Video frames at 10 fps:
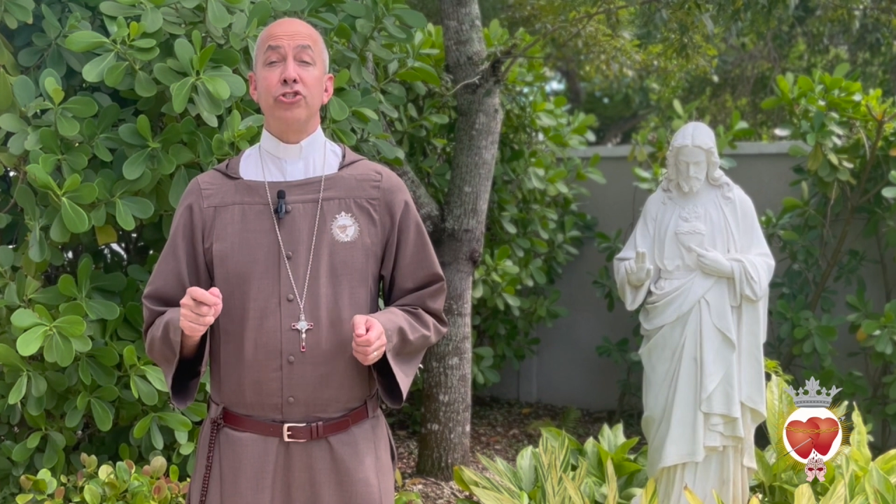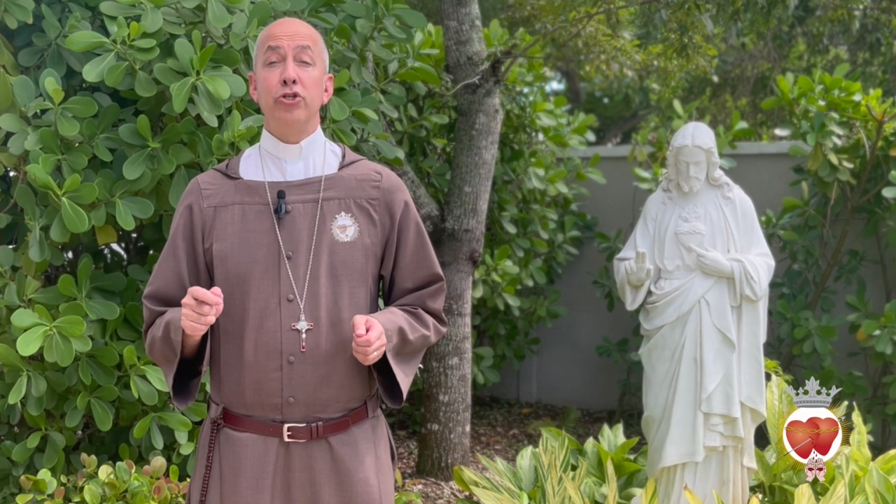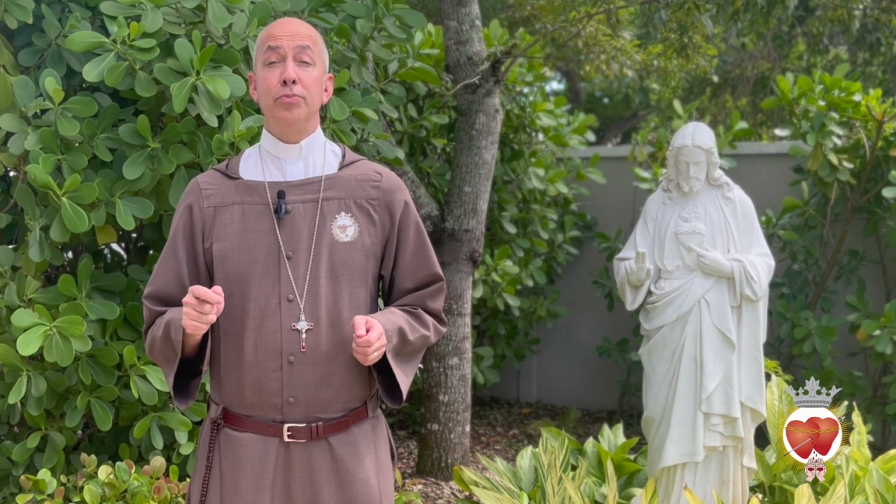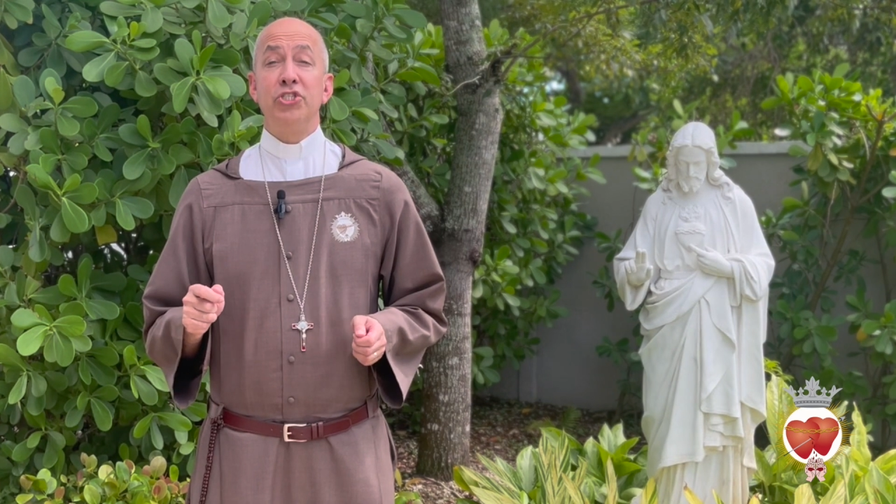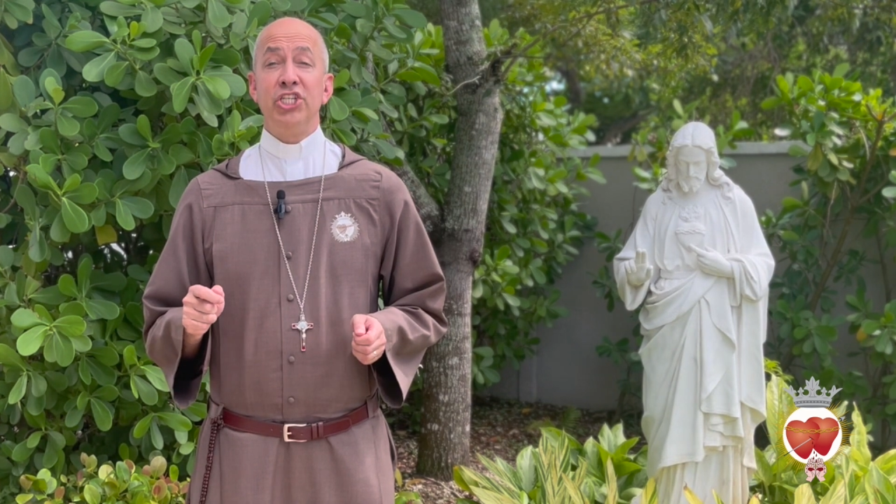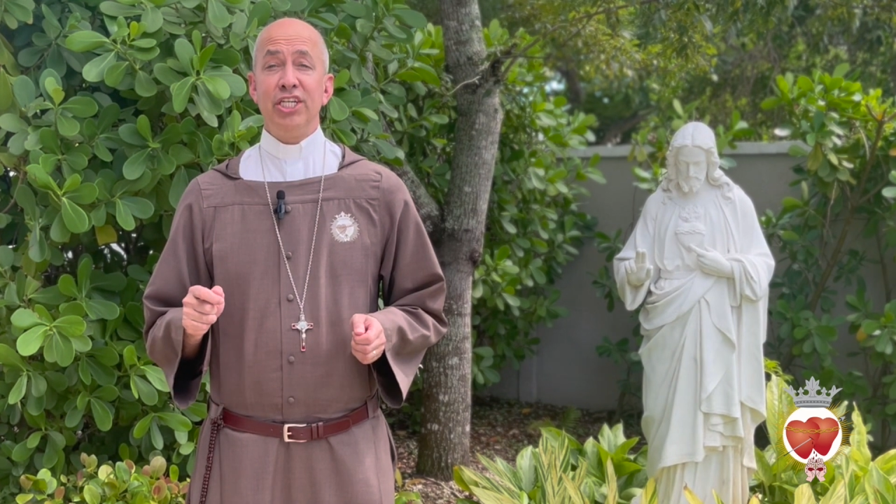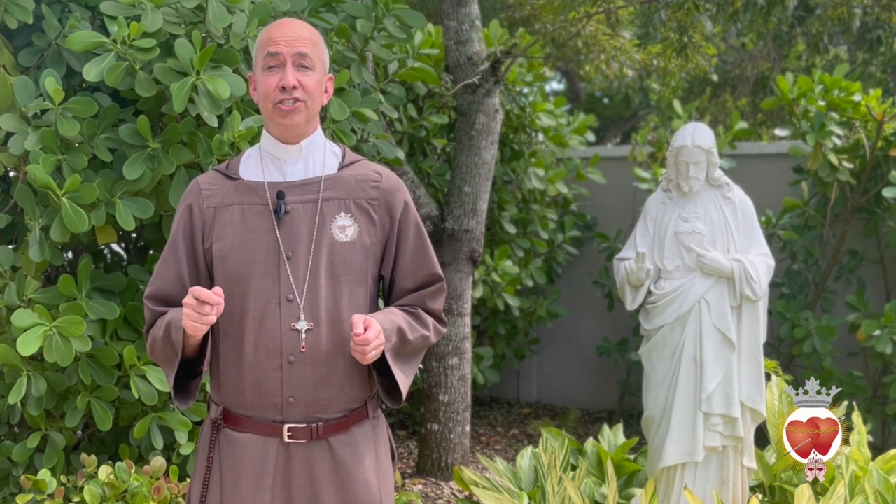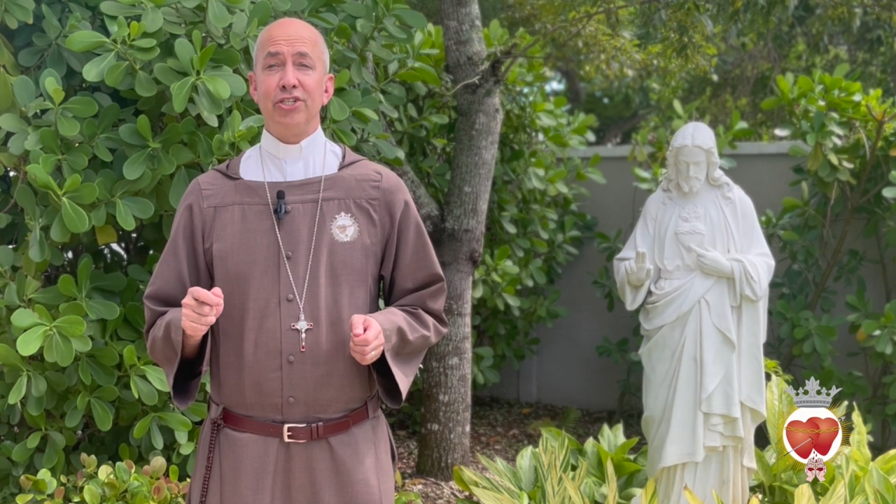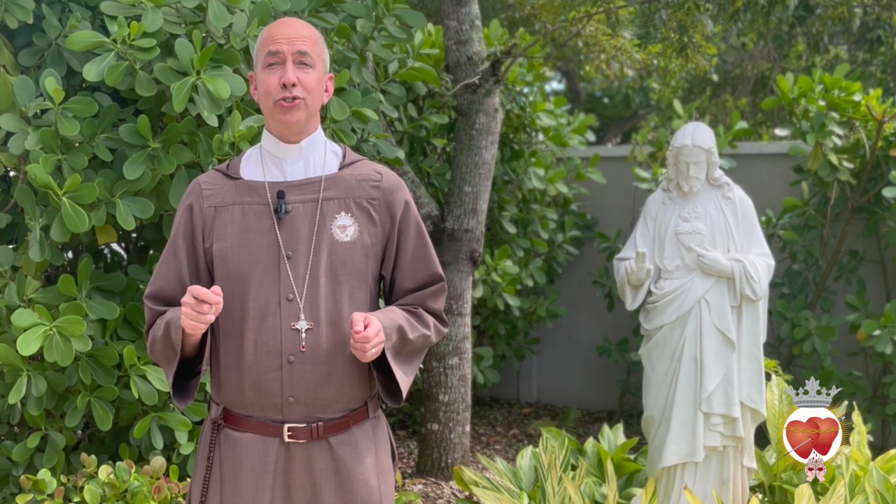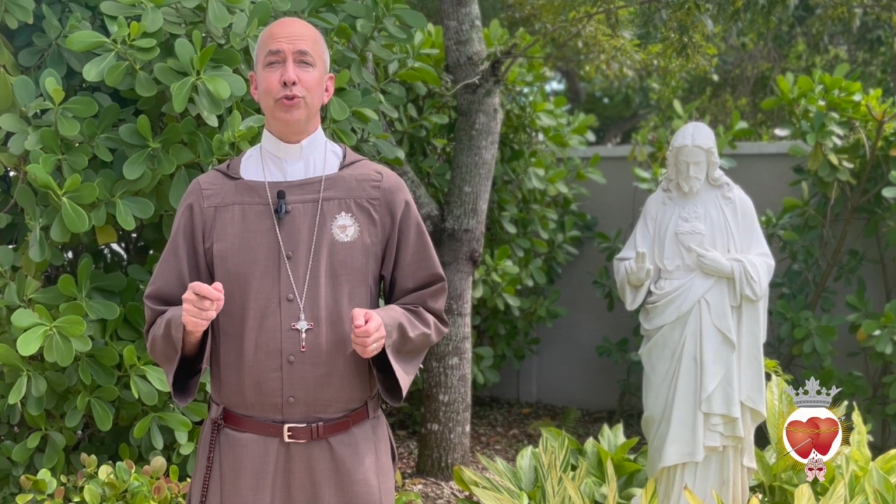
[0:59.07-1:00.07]
to whom
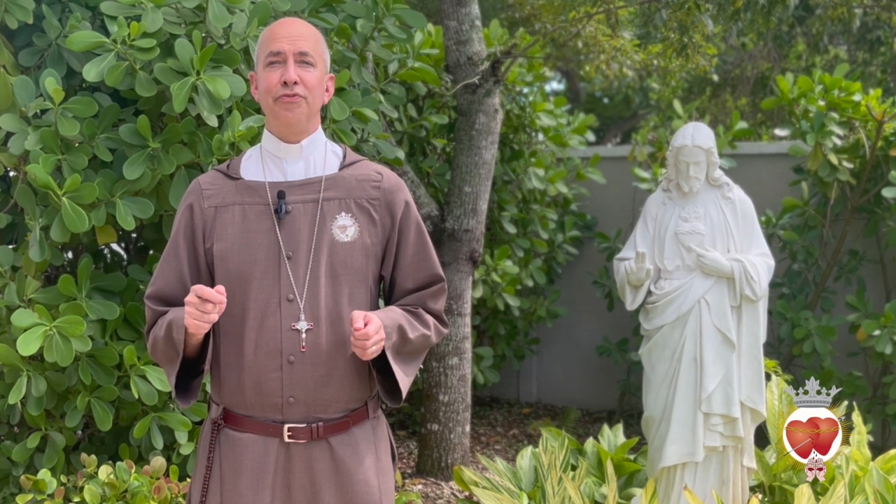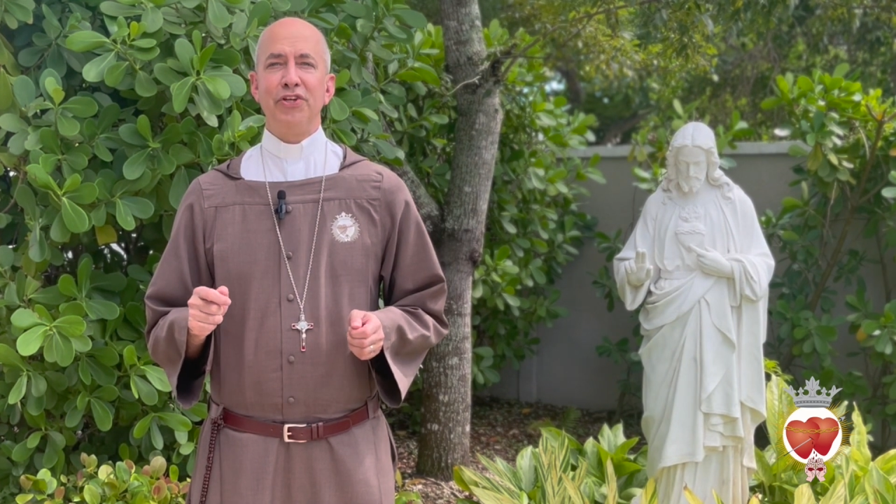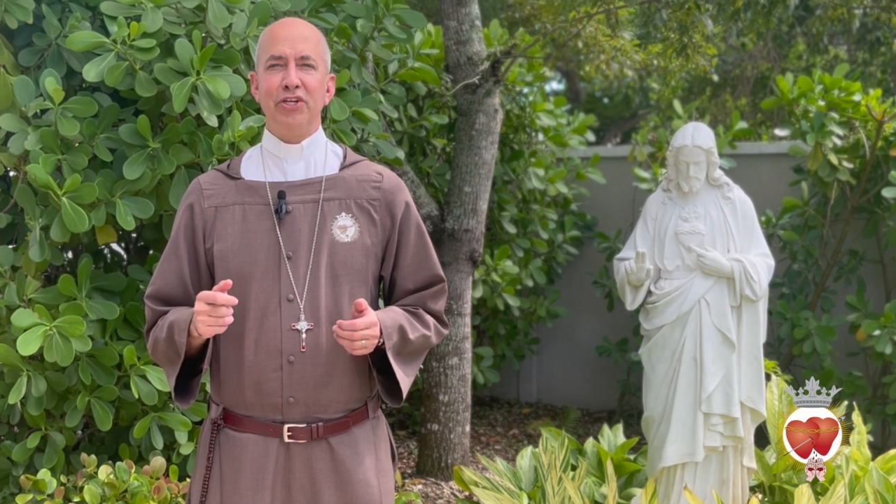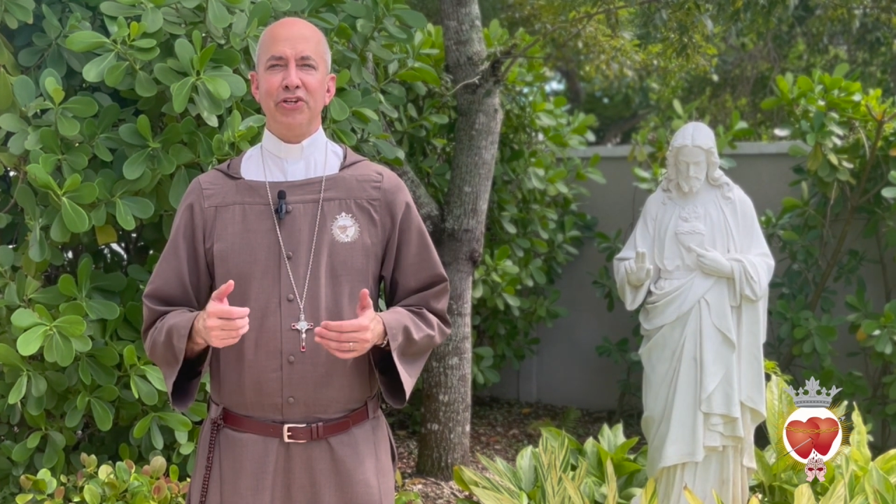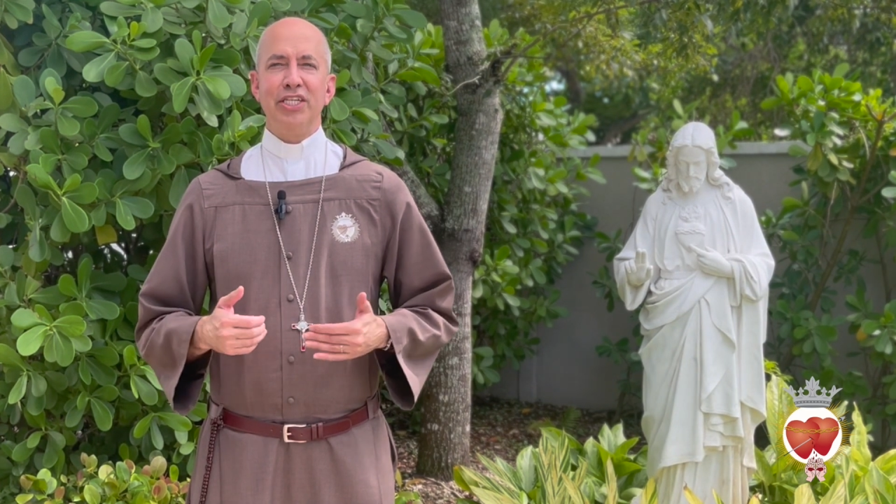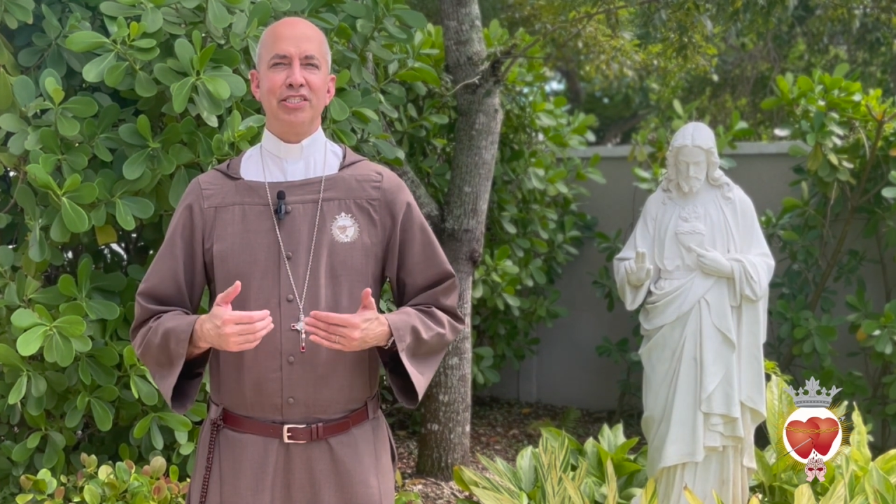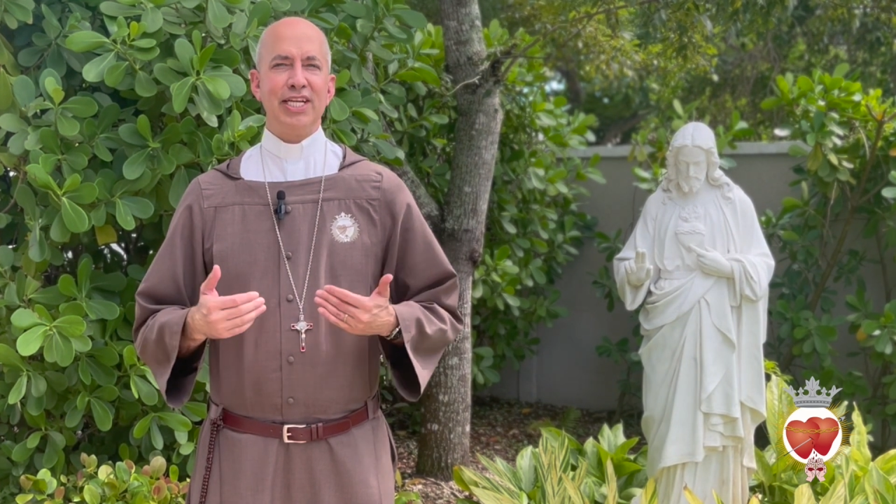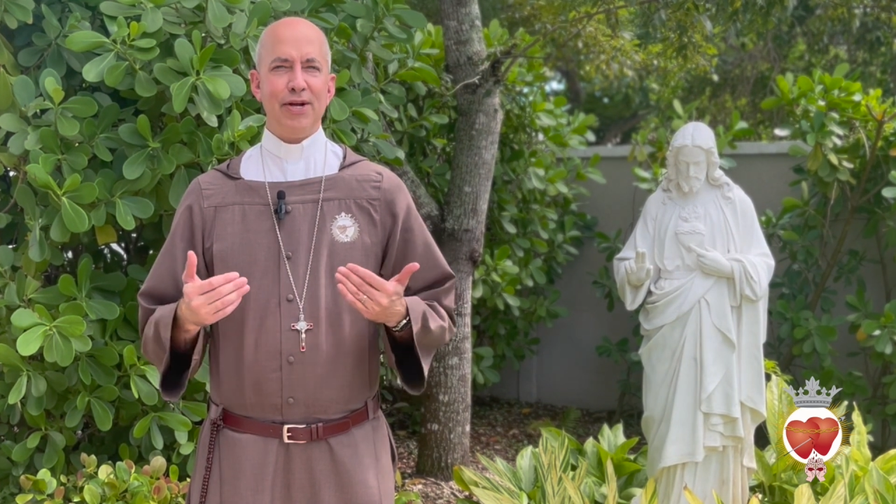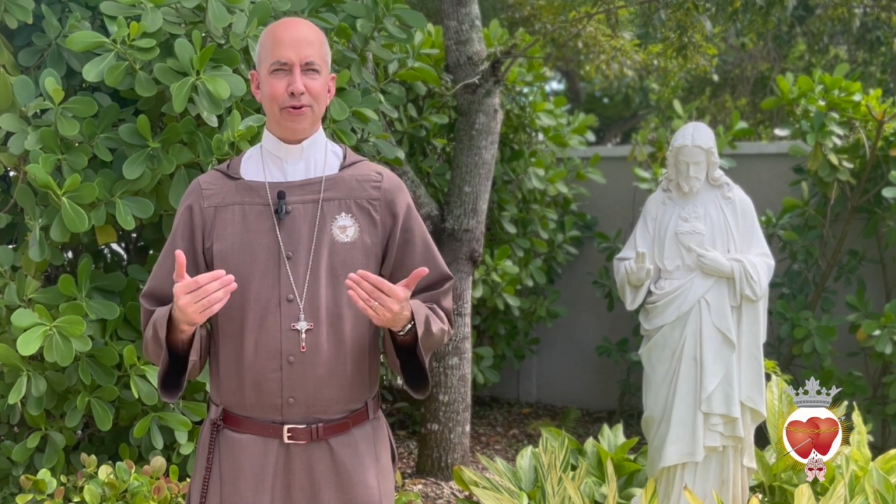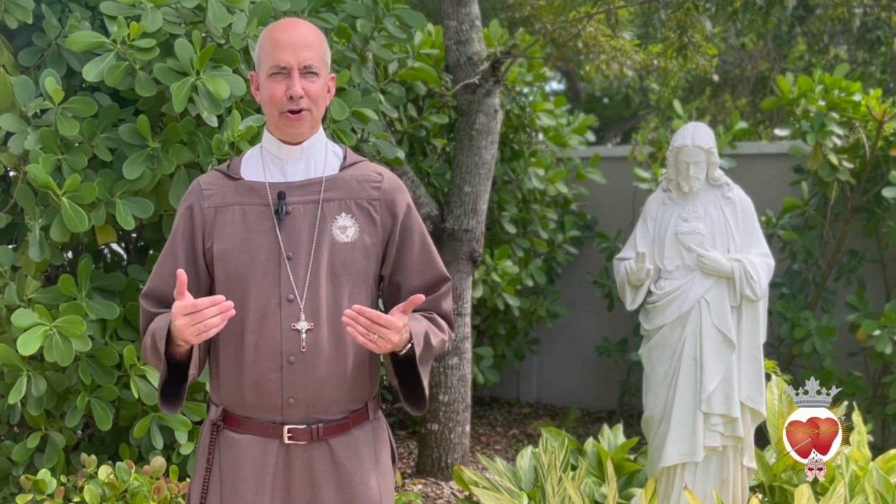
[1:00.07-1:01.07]
Jesus revealed His
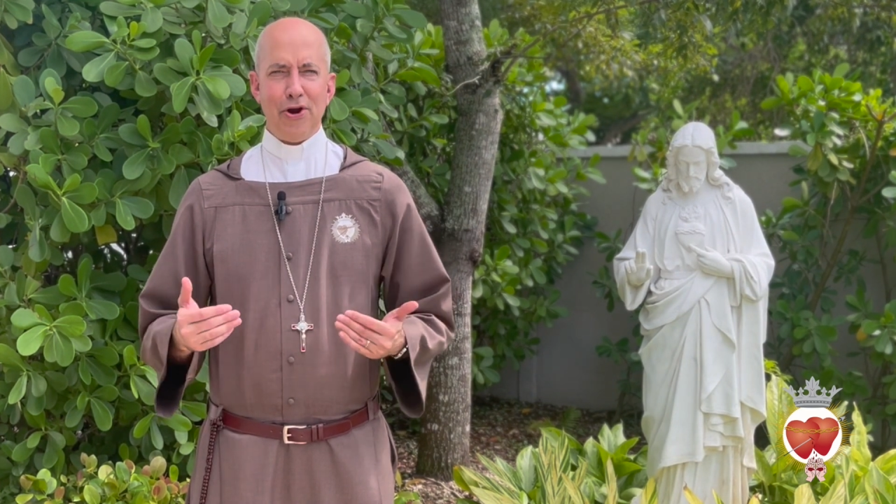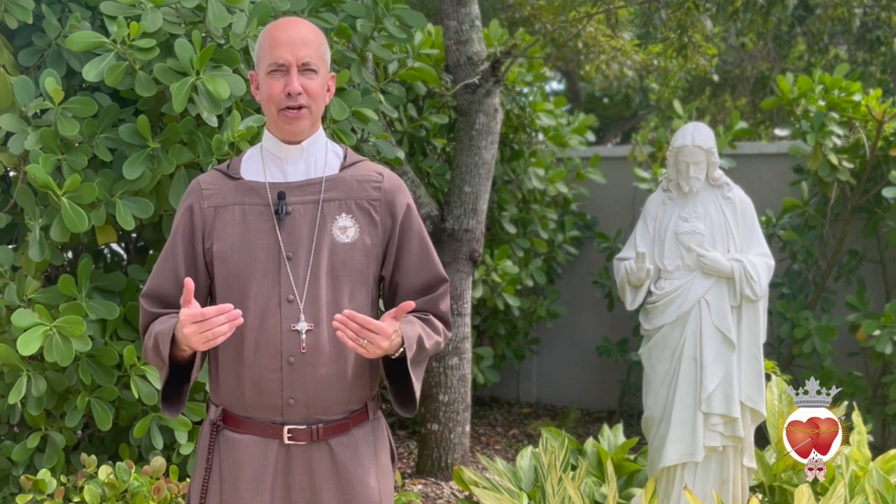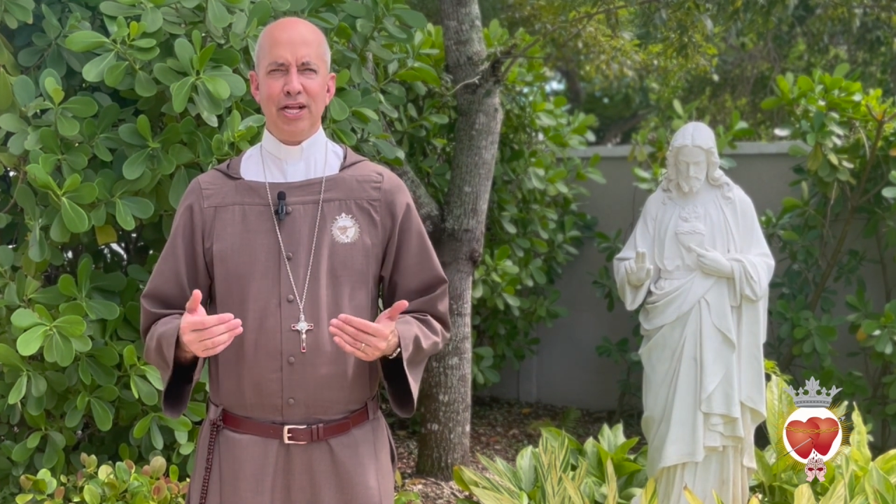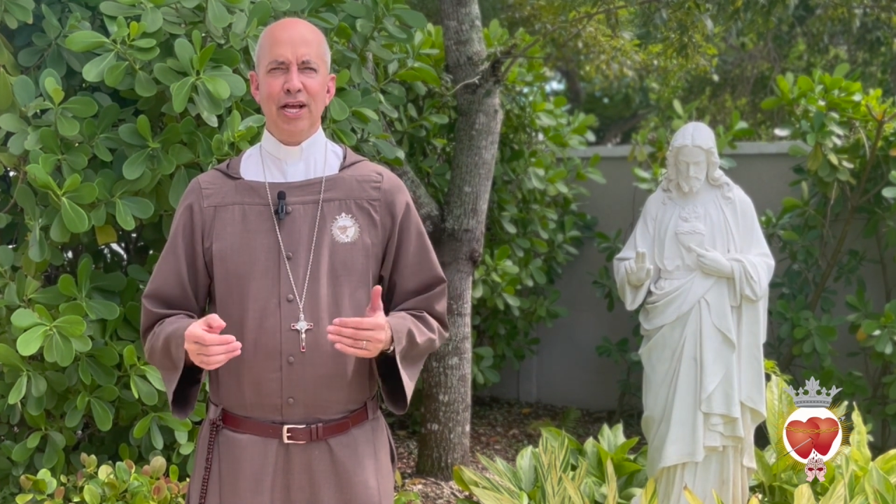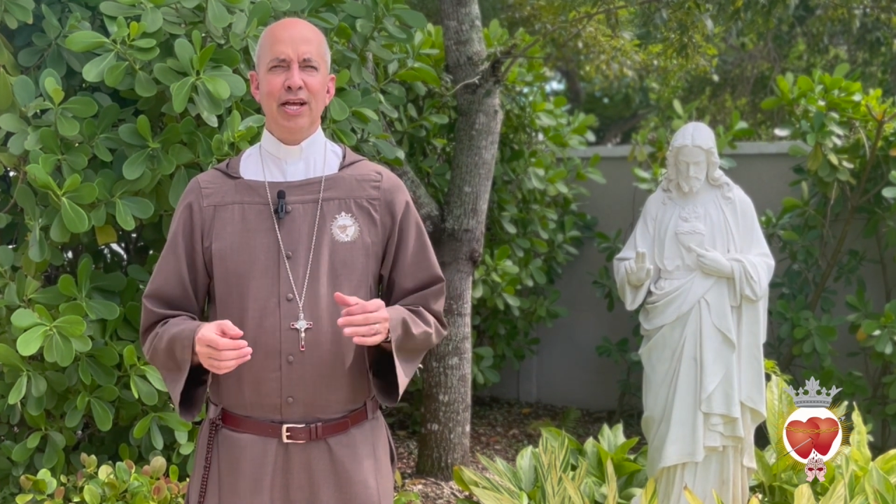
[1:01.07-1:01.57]
Sacred Heart